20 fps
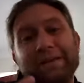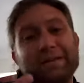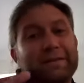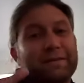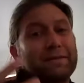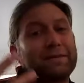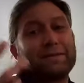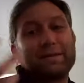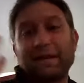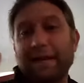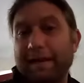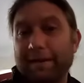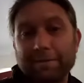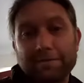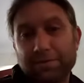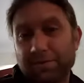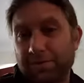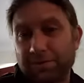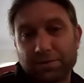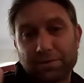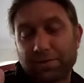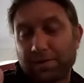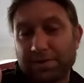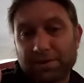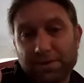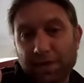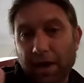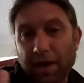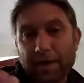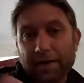slave to
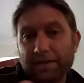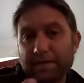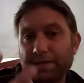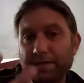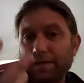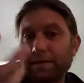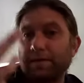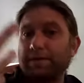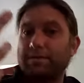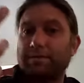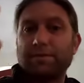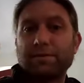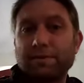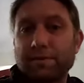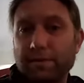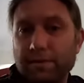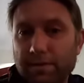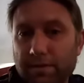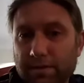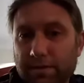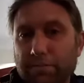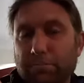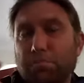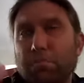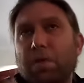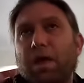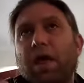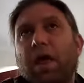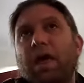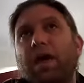society, the system,
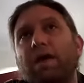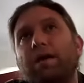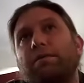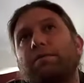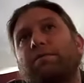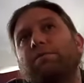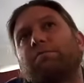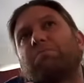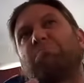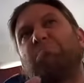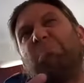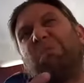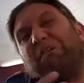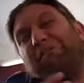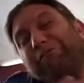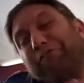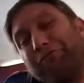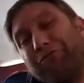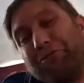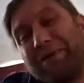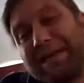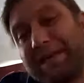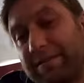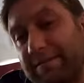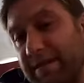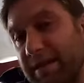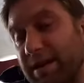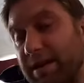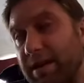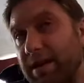and free
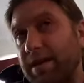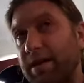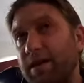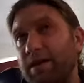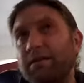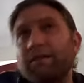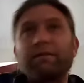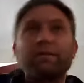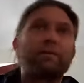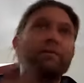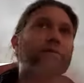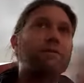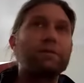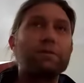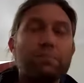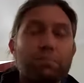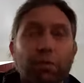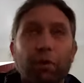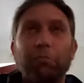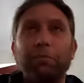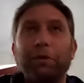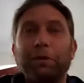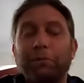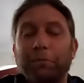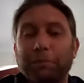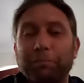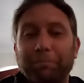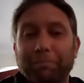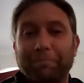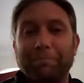thinking. Right, that's probably a
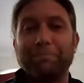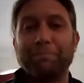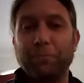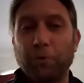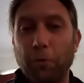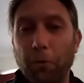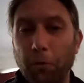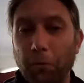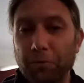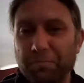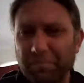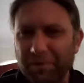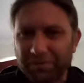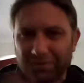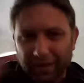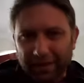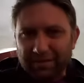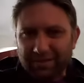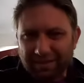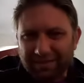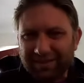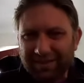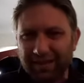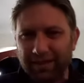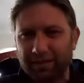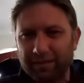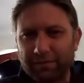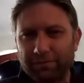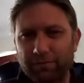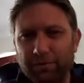bit broad, but that's
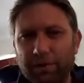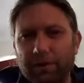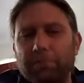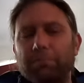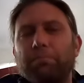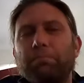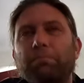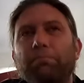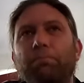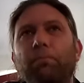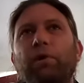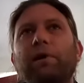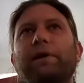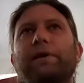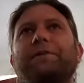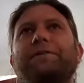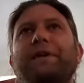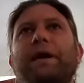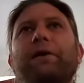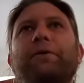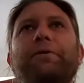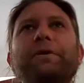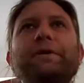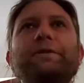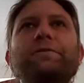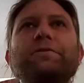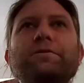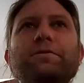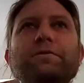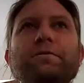kind of what I boil it down
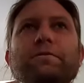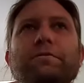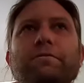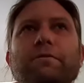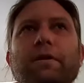into.